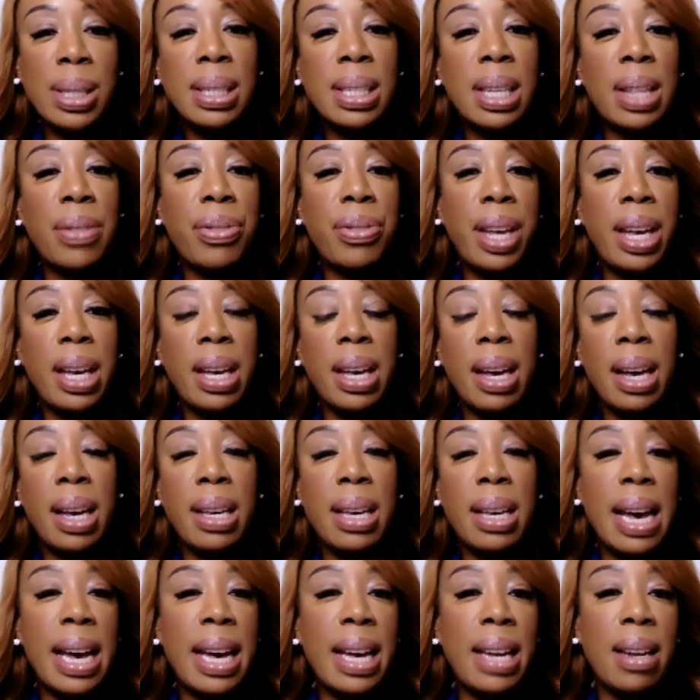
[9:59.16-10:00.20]
something,
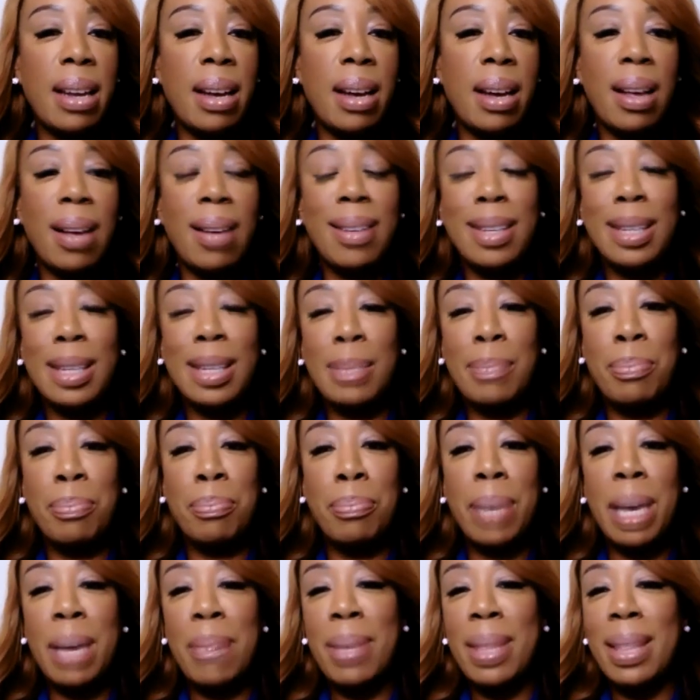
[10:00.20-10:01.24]
again,
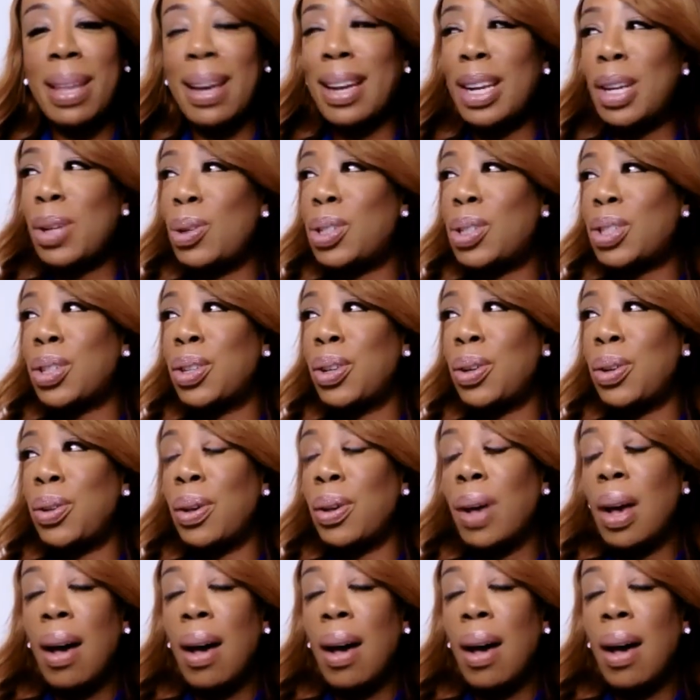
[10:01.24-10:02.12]
maybe that alludes to,